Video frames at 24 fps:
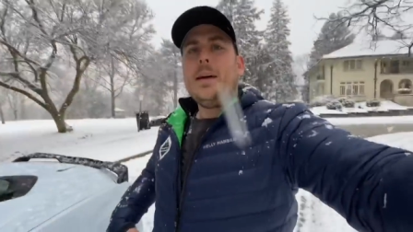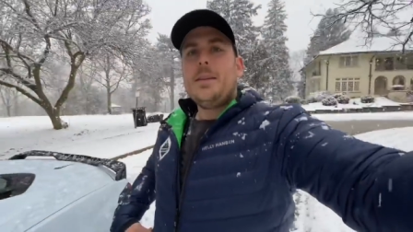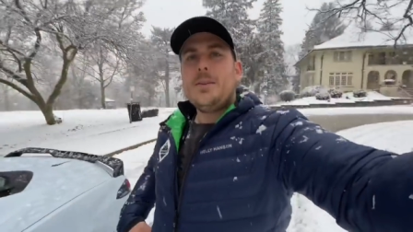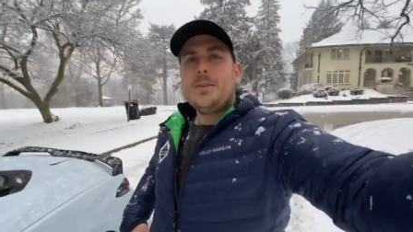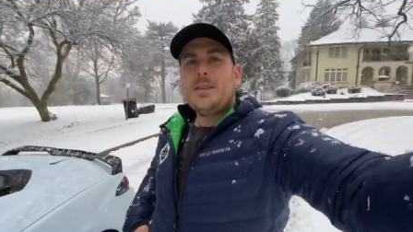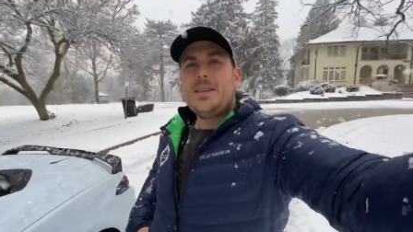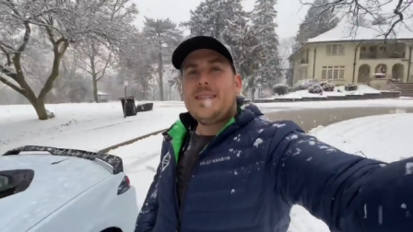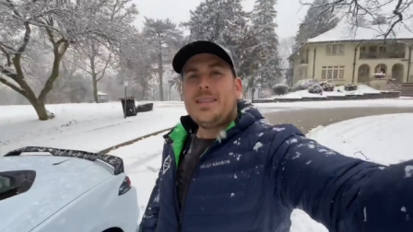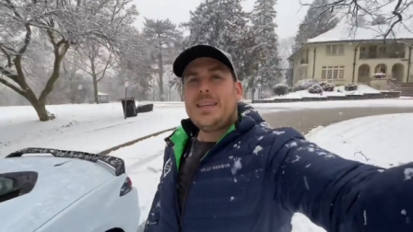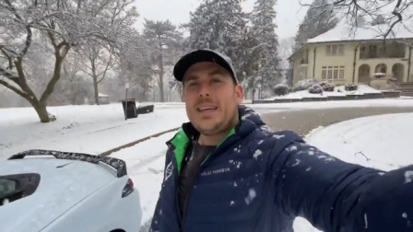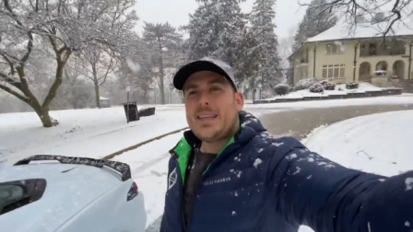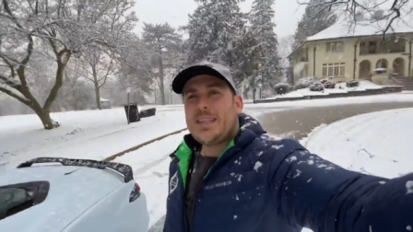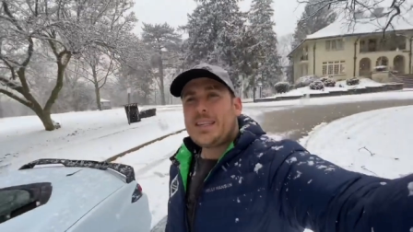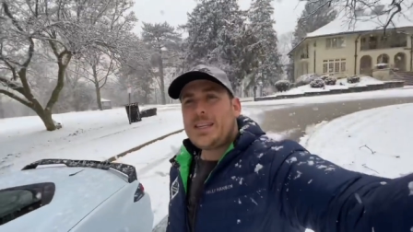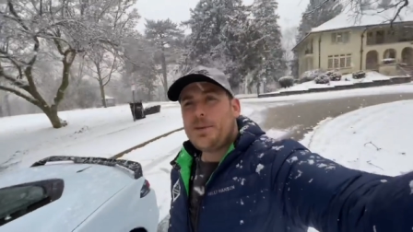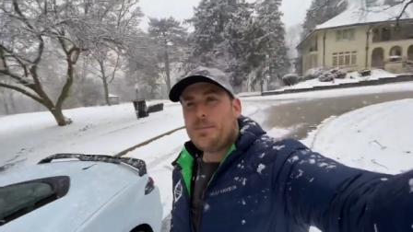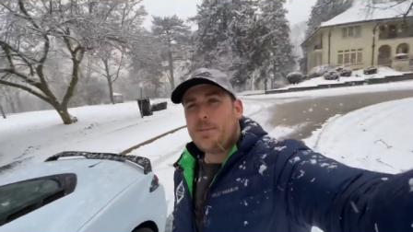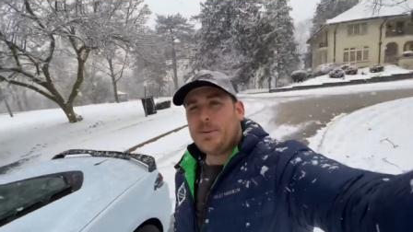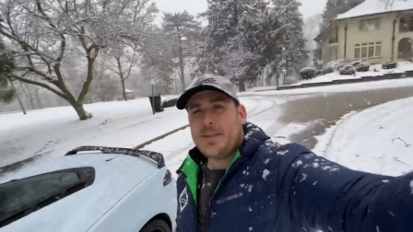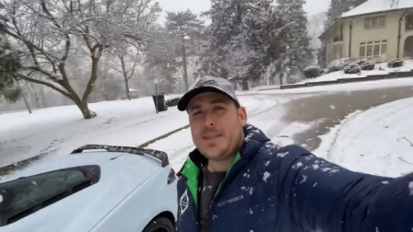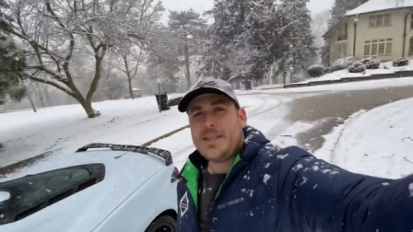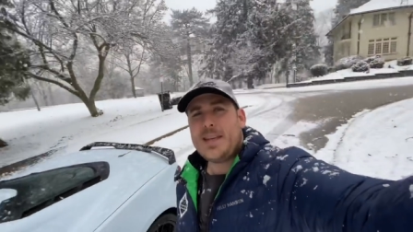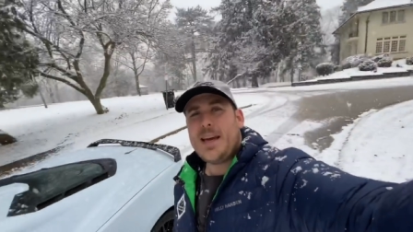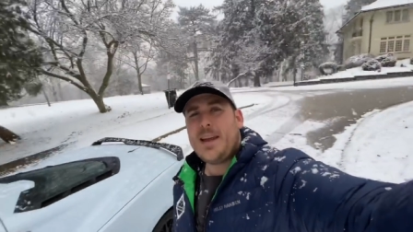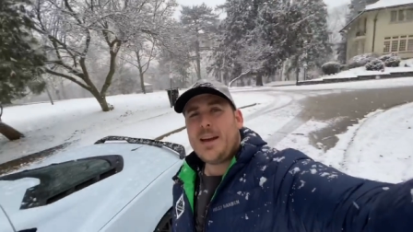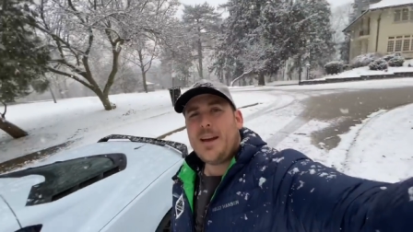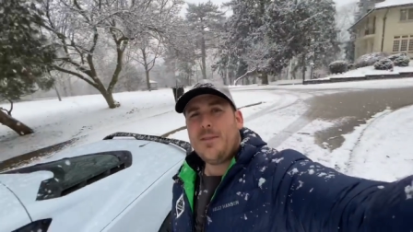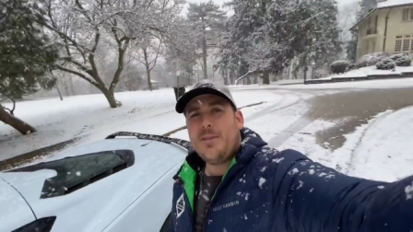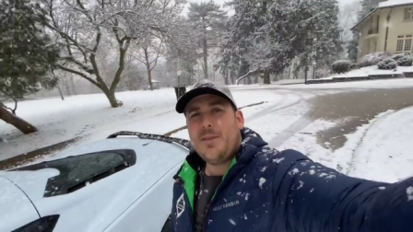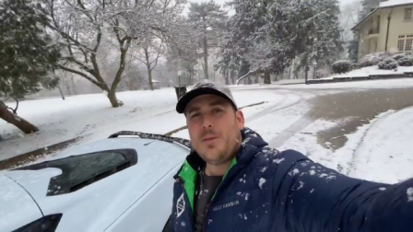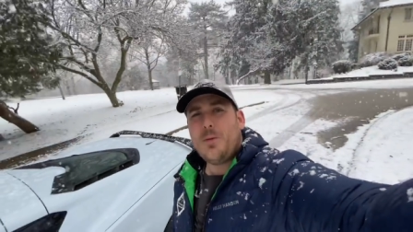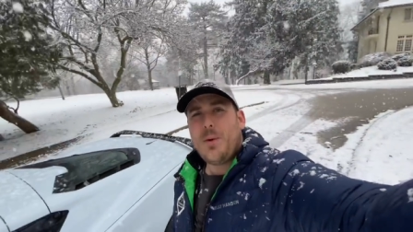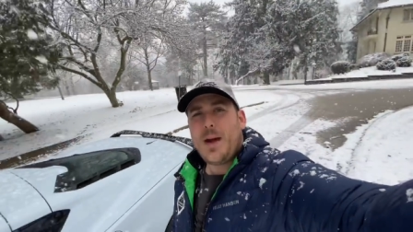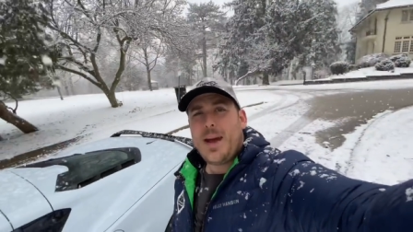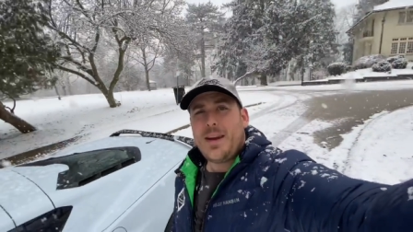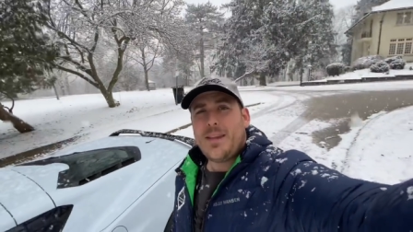there's 60% of
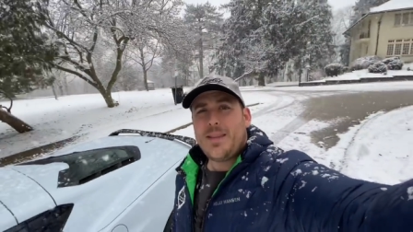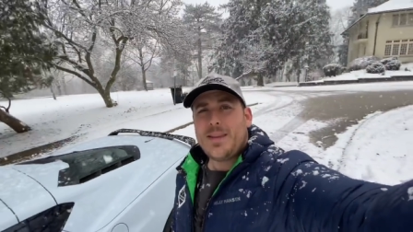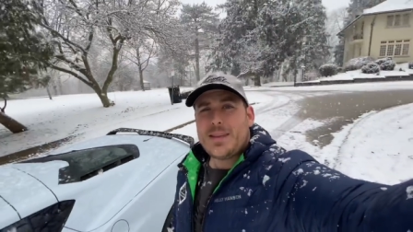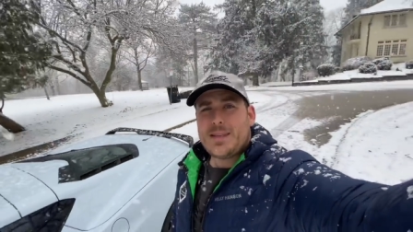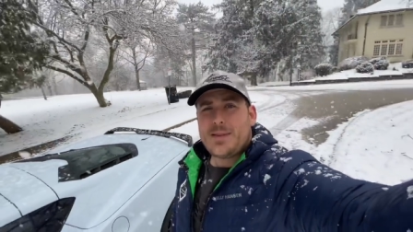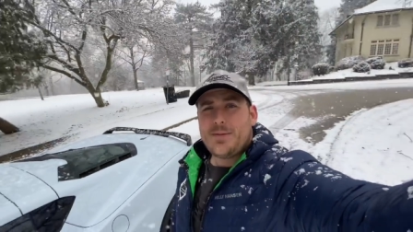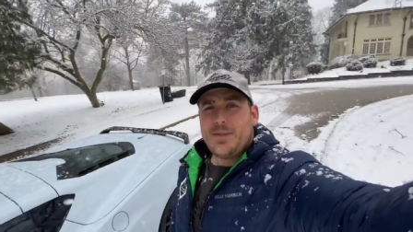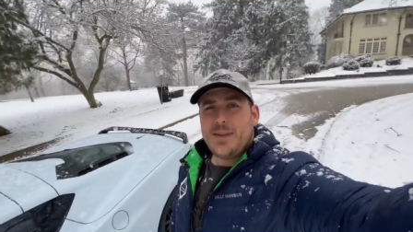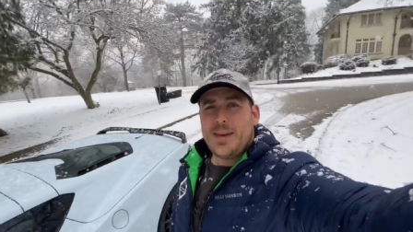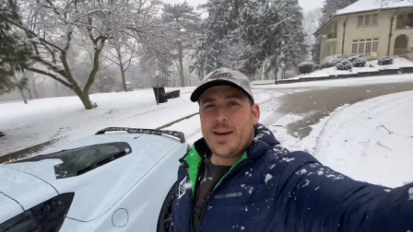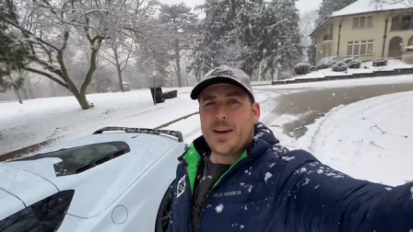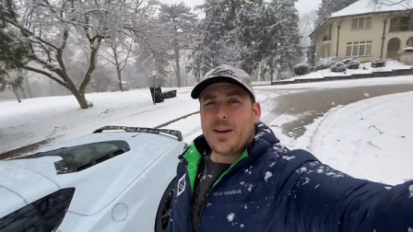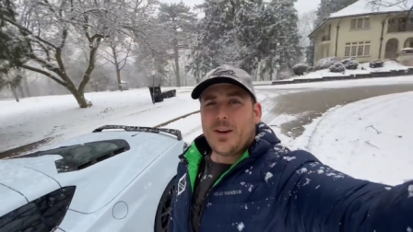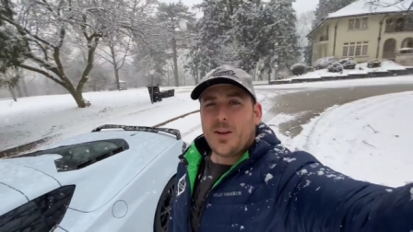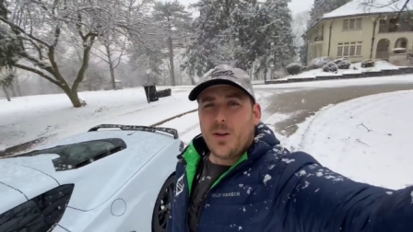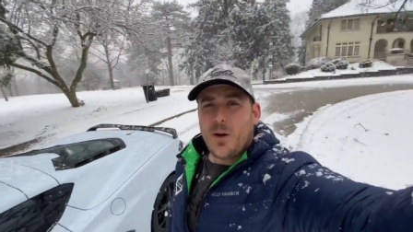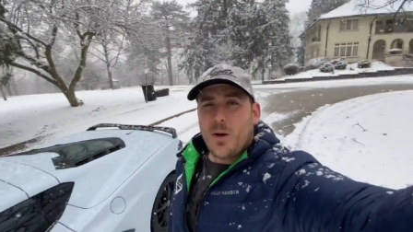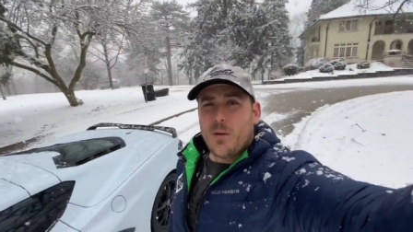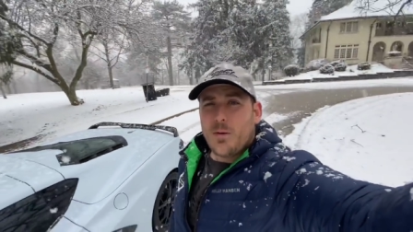the weight of this vehicle